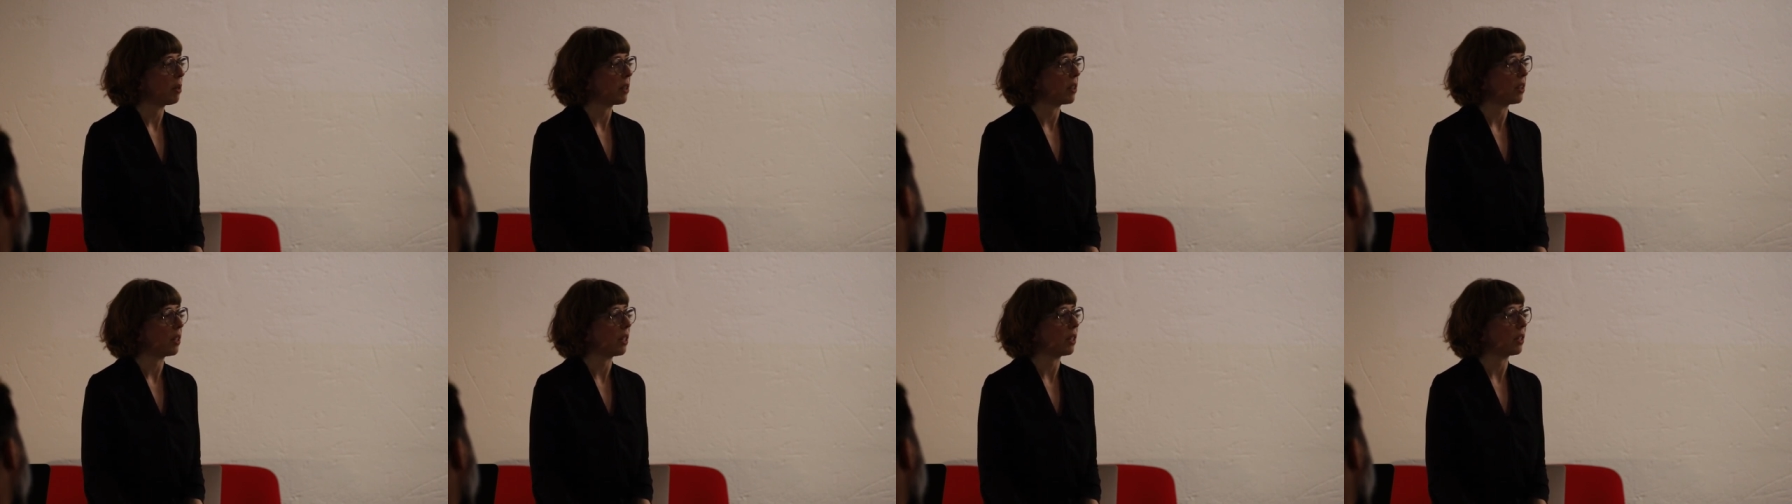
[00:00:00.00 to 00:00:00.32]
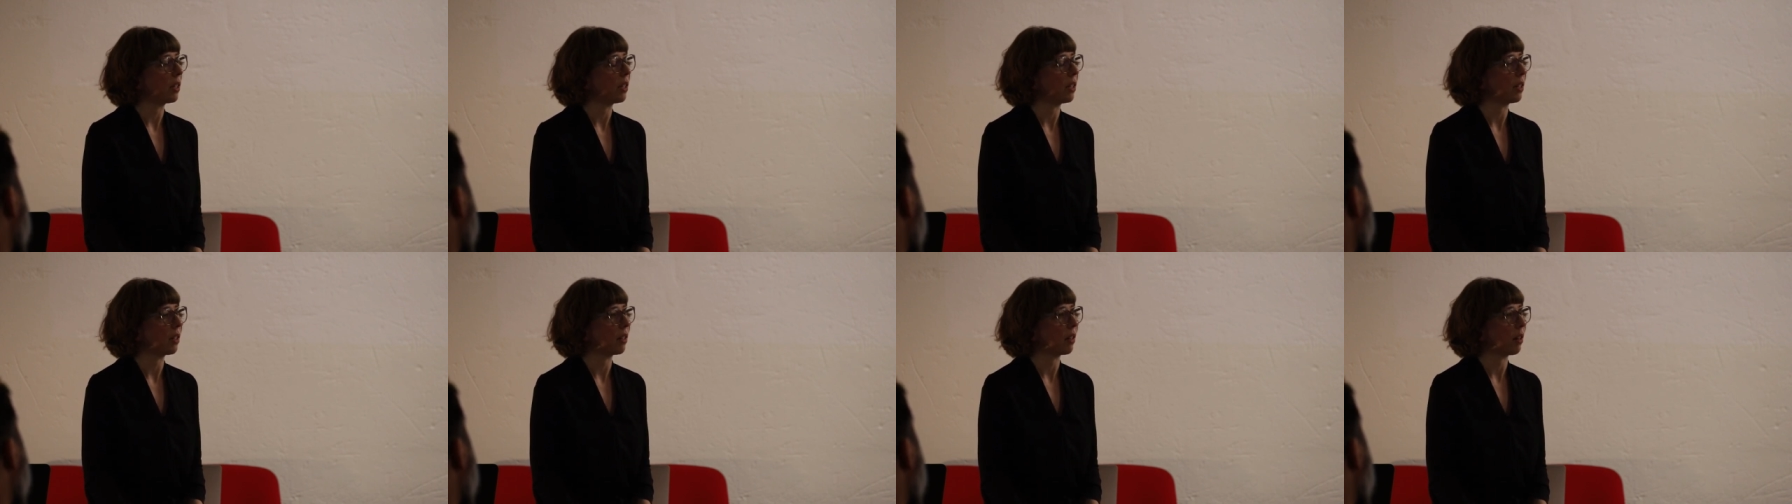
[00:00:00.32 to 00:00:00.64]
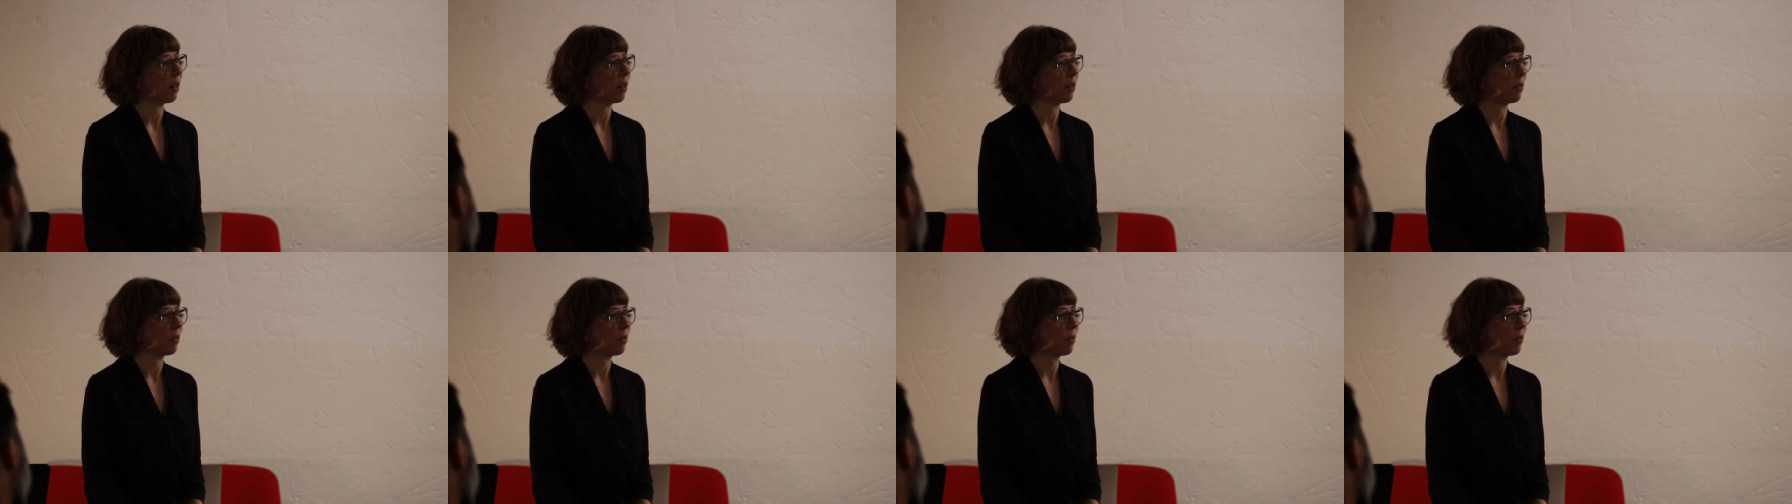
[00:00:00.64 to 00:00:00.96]
but
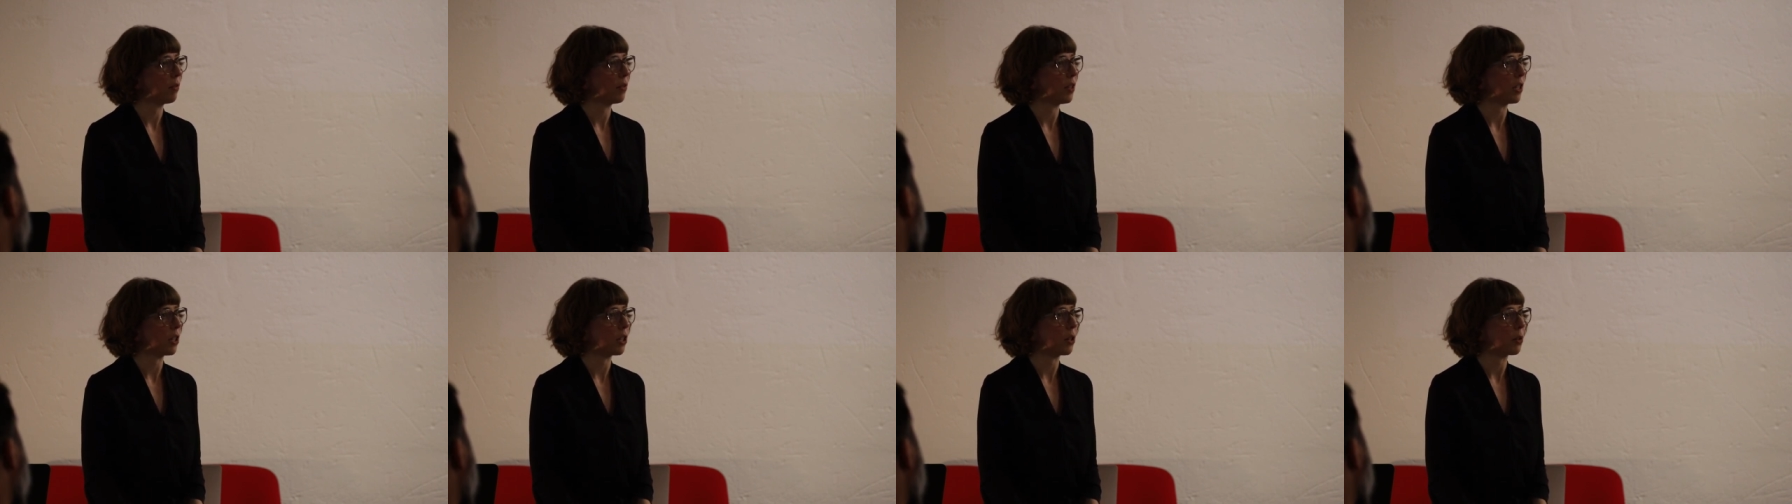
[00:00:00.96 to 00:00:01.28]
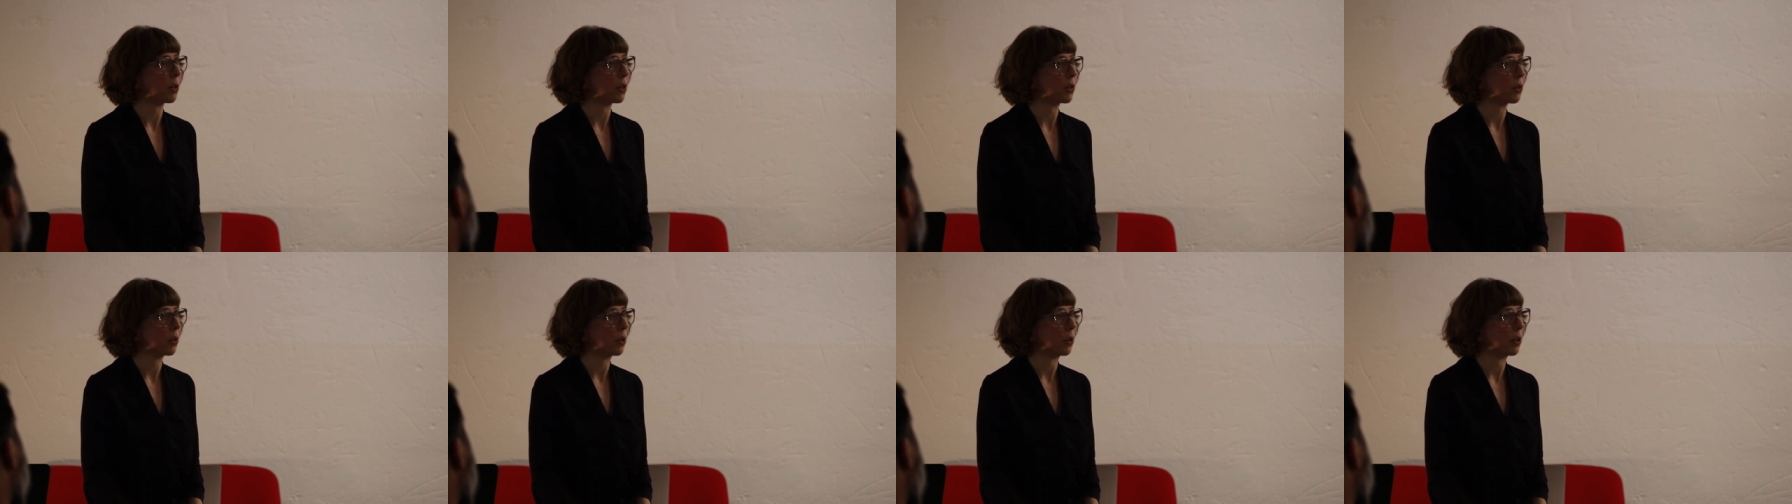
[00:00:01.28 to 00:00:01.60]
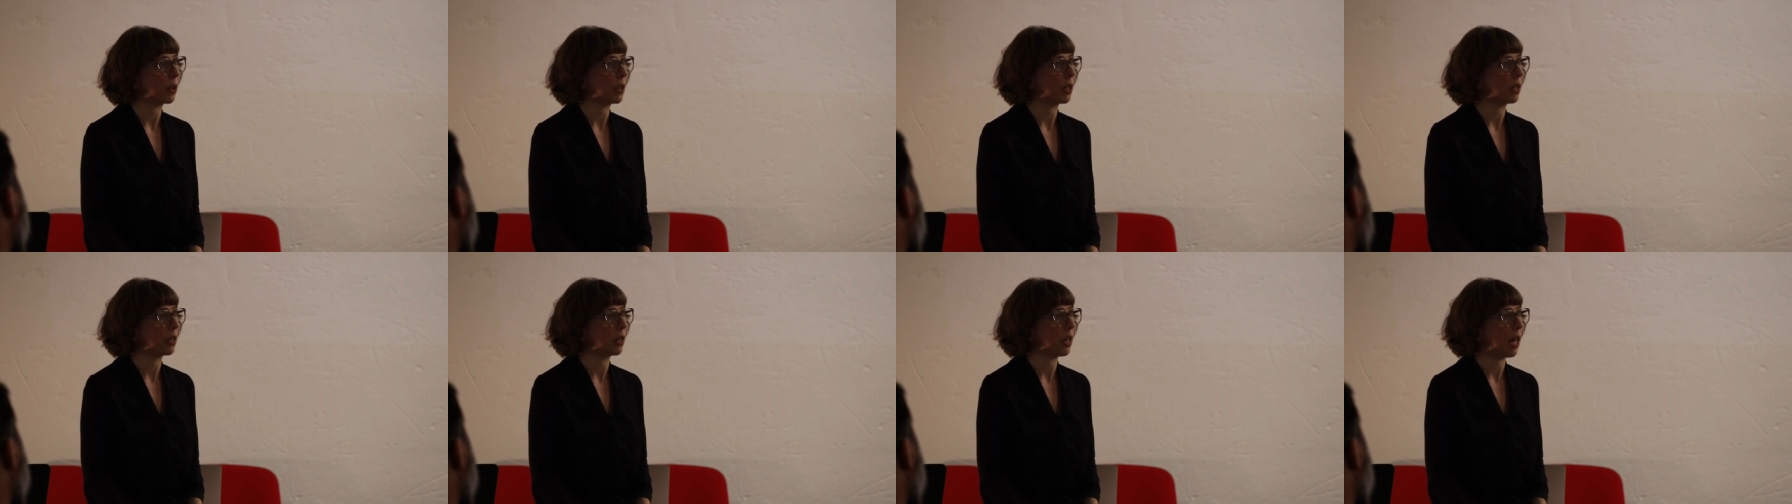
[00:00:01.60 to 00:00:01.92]
thinking of the
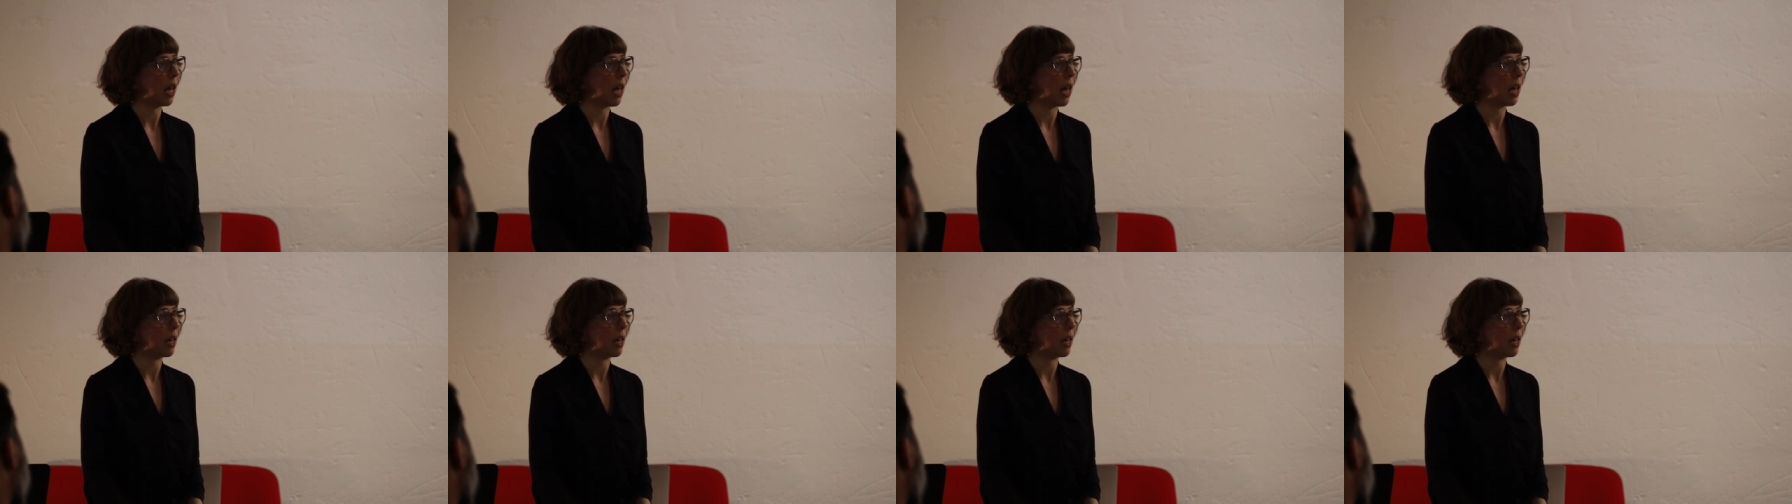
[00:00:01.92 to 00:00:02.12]
curatorial